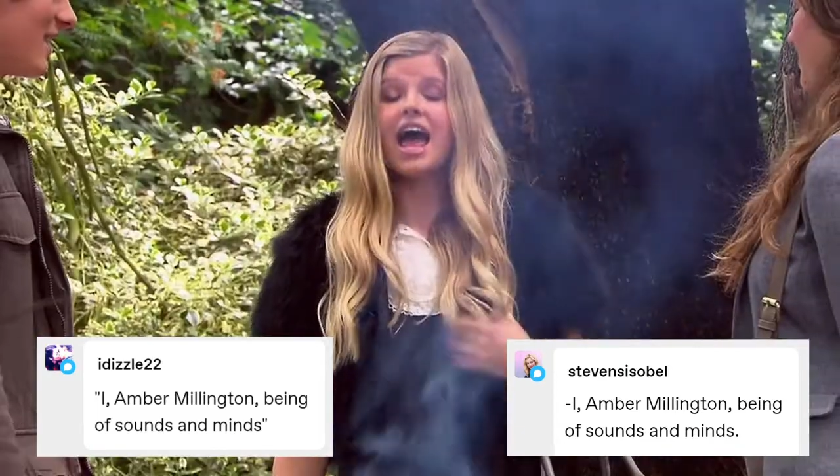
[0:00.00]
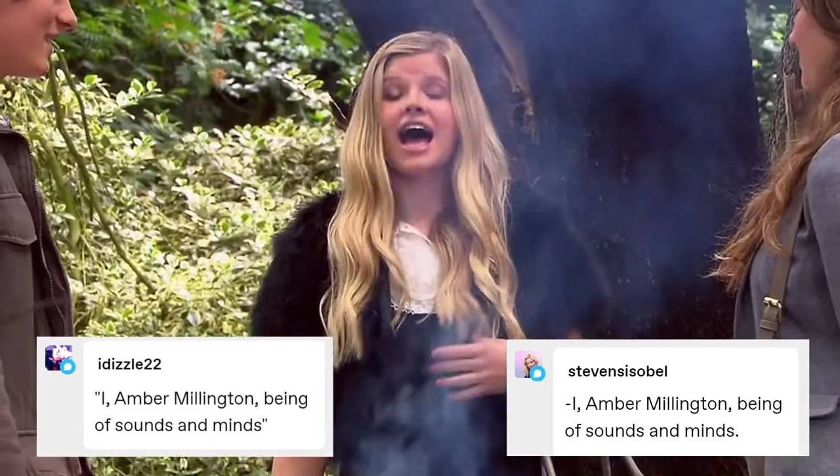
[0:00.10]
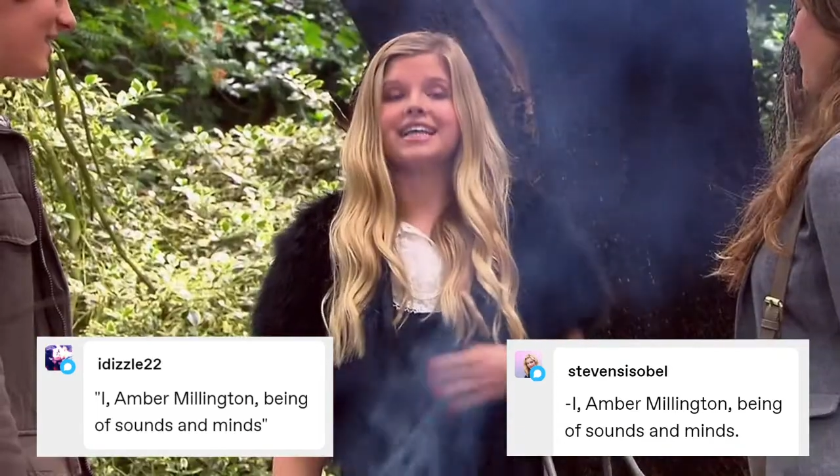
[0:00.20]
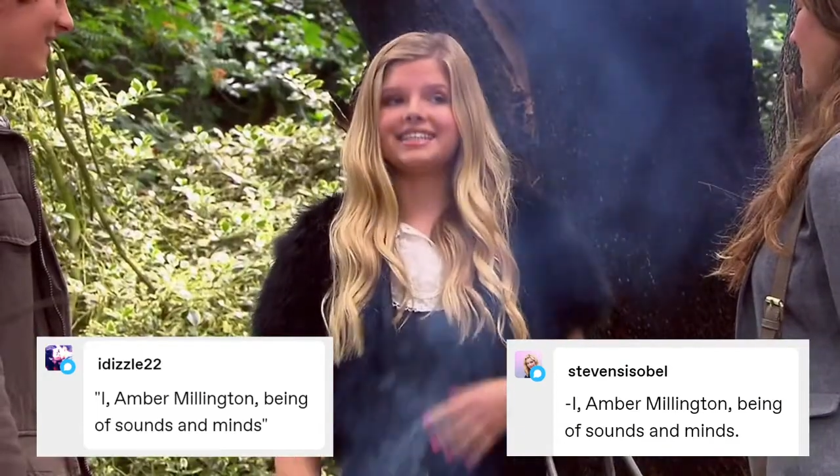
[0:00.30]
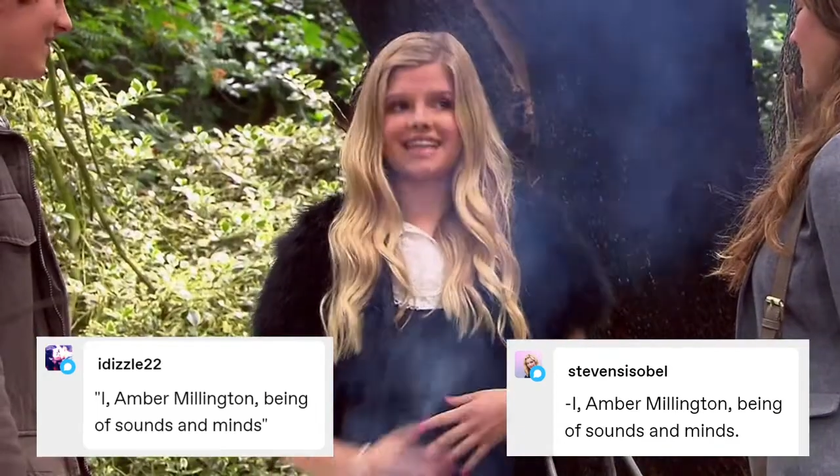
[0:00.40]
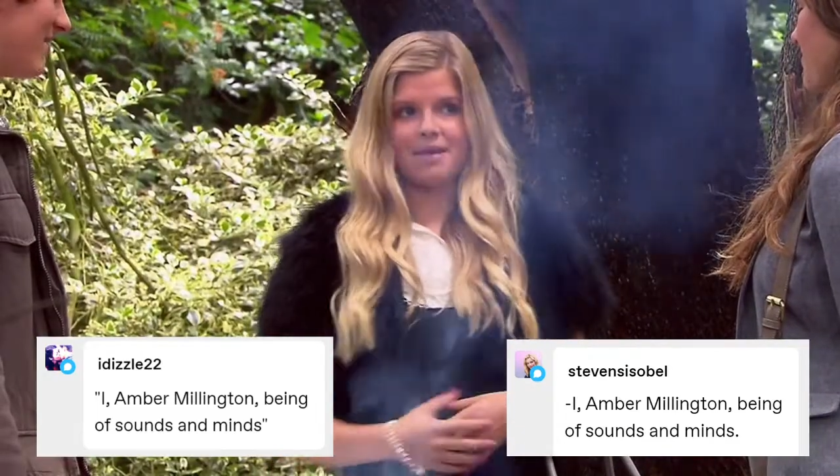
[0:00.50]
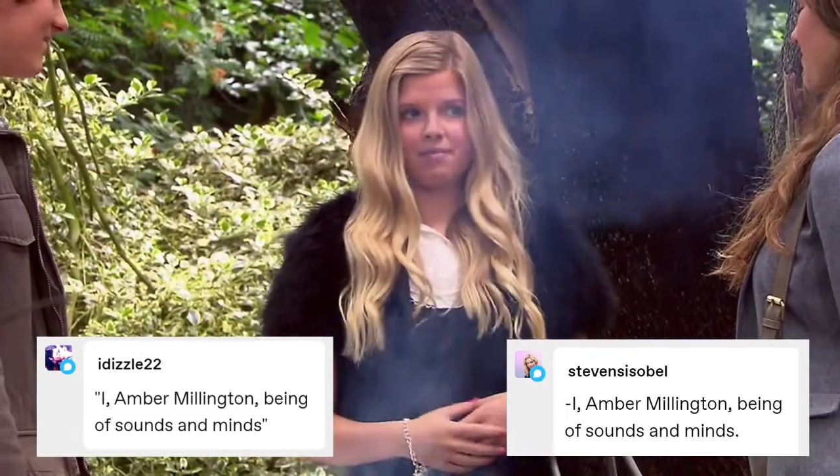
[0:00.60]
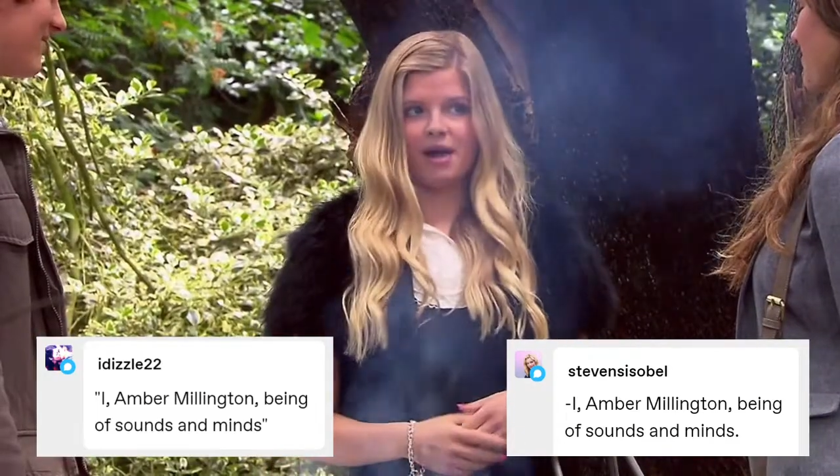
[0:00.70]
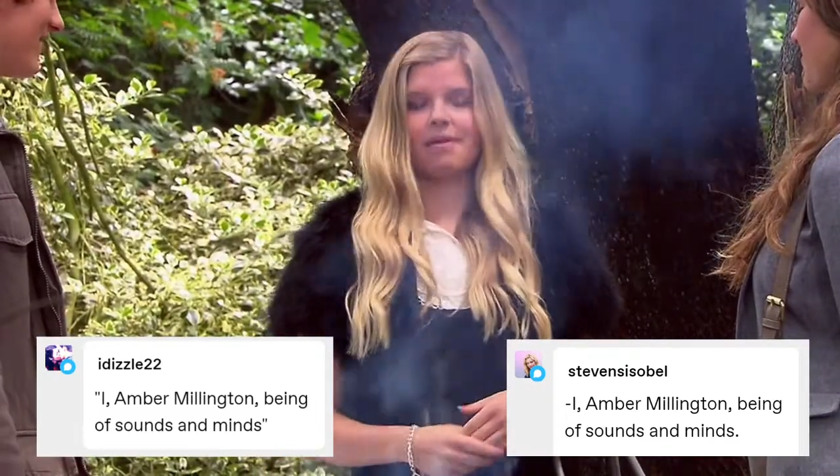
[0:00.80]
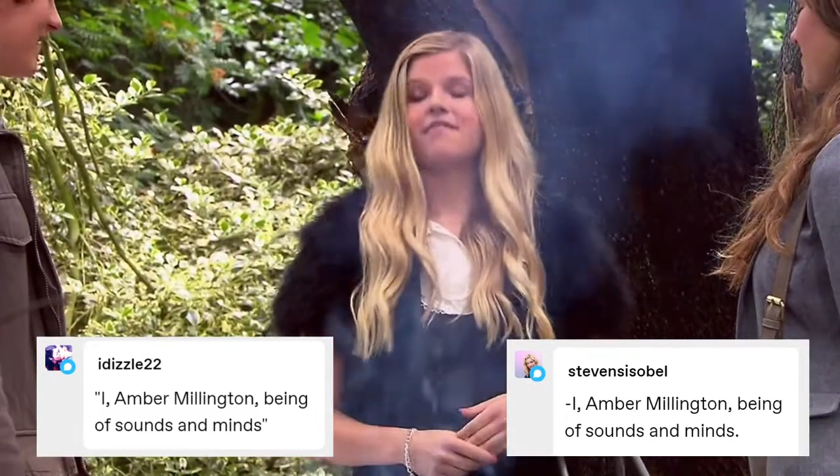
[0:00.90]
and stand
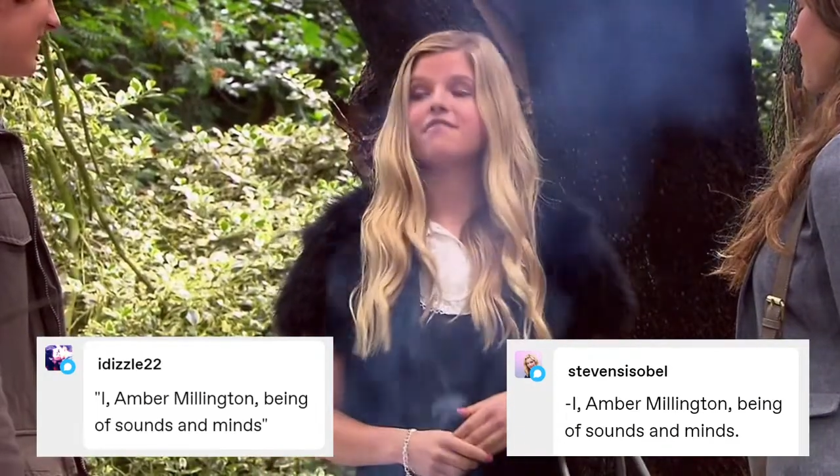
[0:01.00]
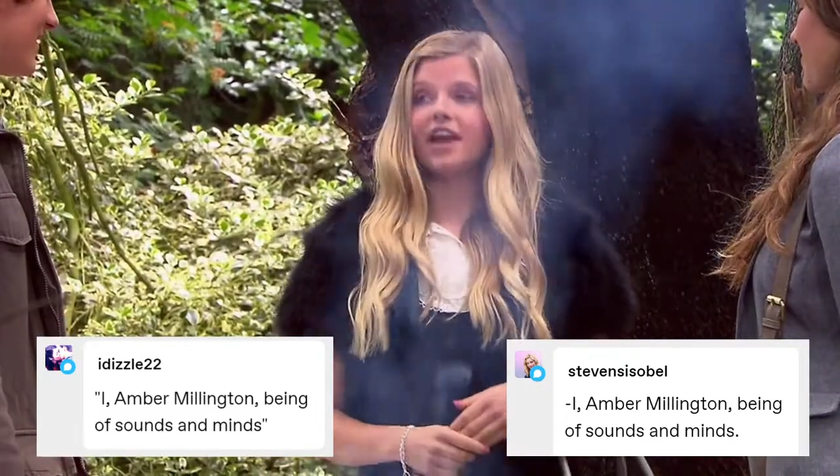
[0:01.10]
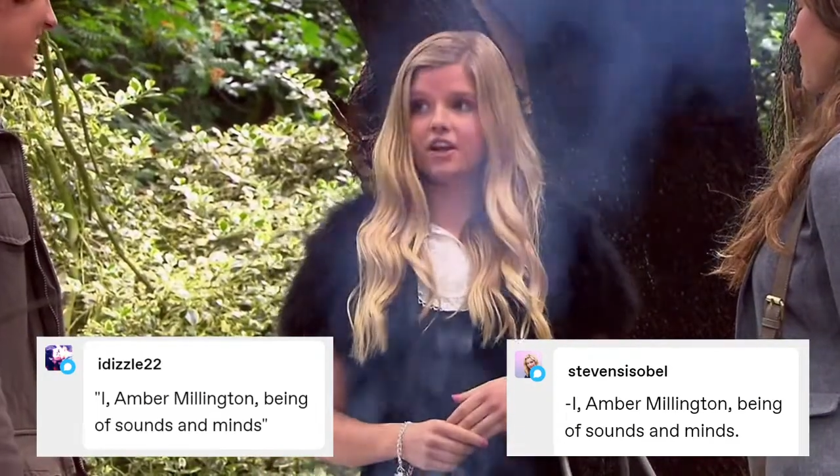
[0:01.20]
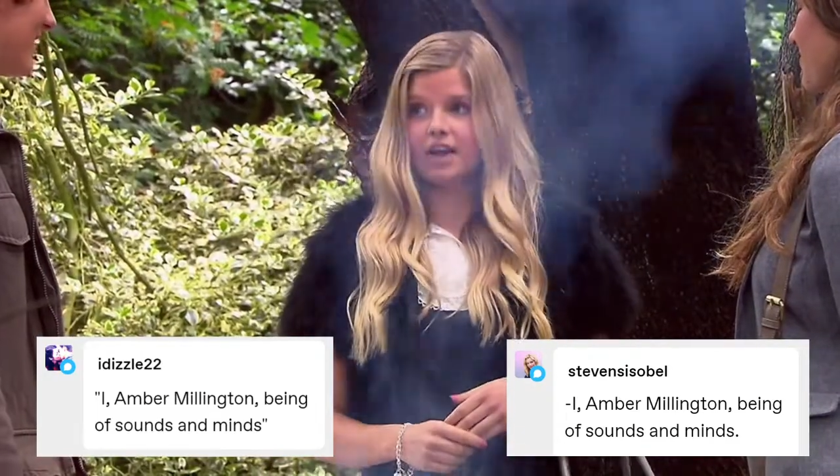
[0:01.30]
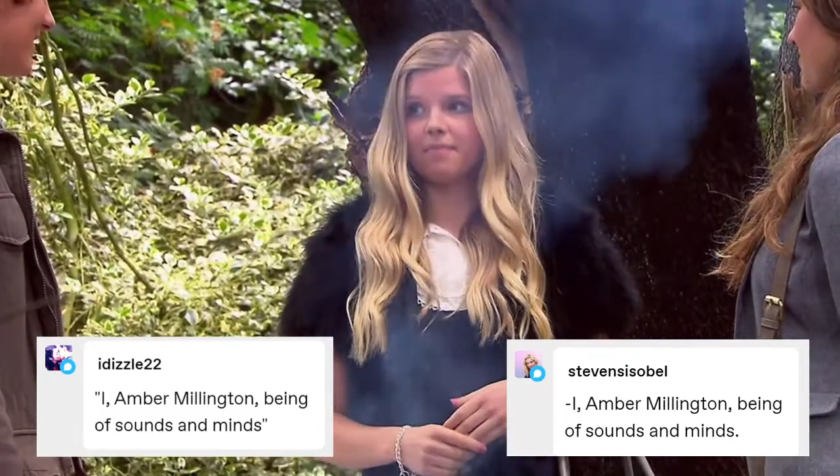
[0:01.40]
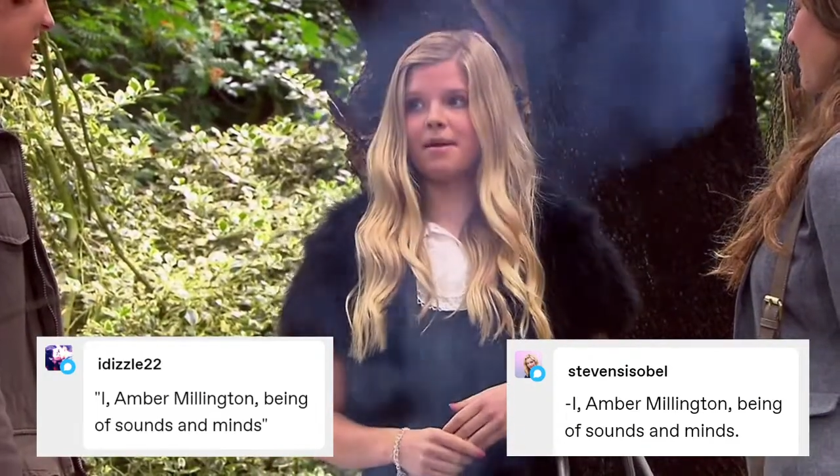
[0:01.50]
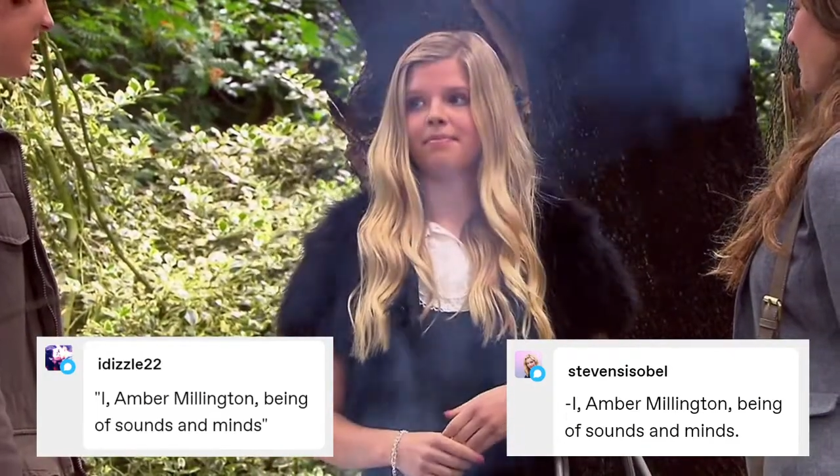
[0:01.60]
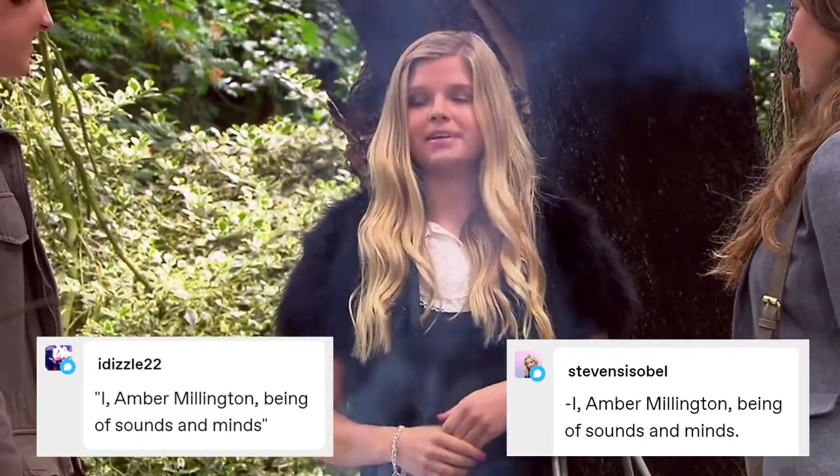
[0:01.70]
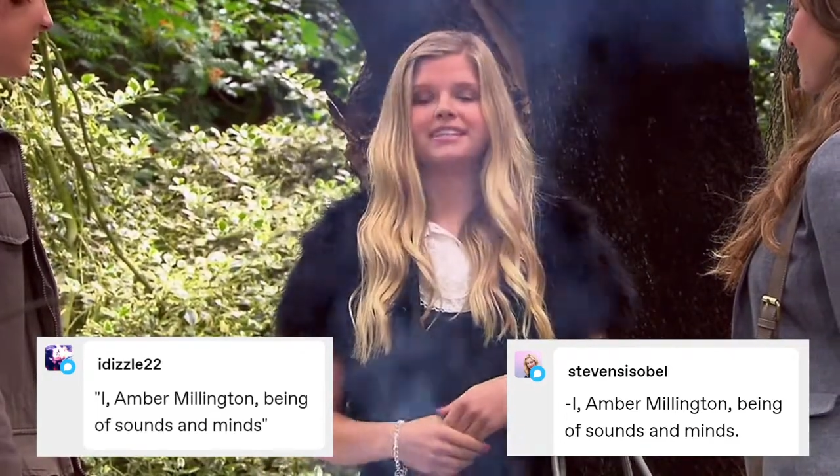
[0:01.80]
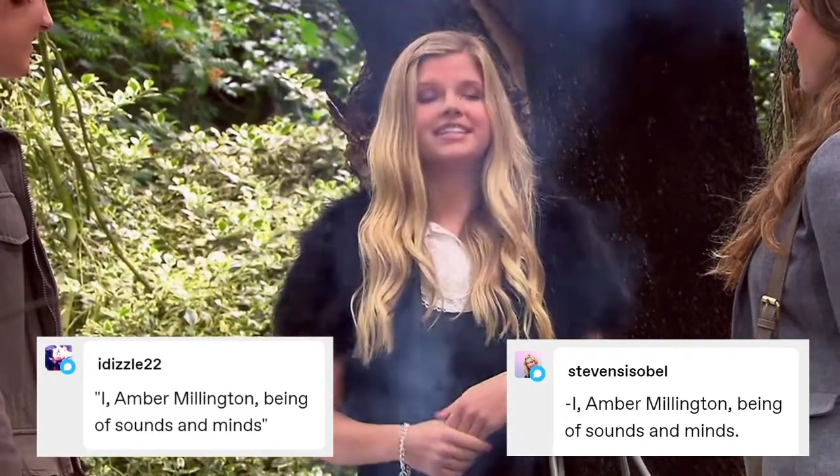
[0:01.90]
by my fellow club
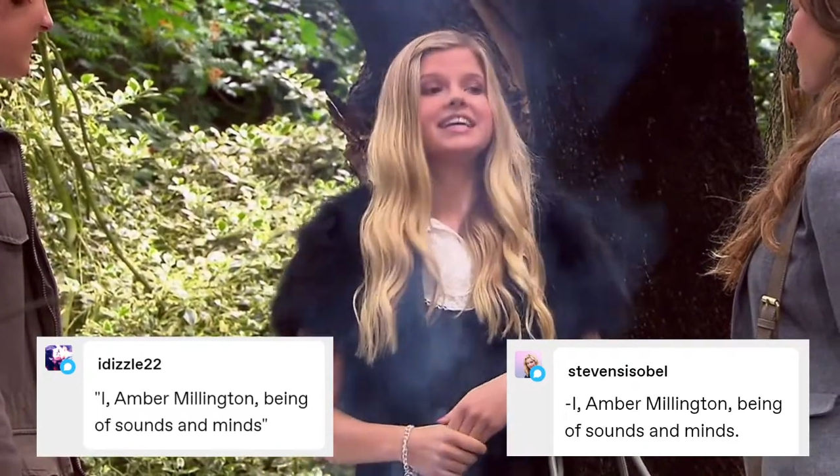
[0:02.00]
members,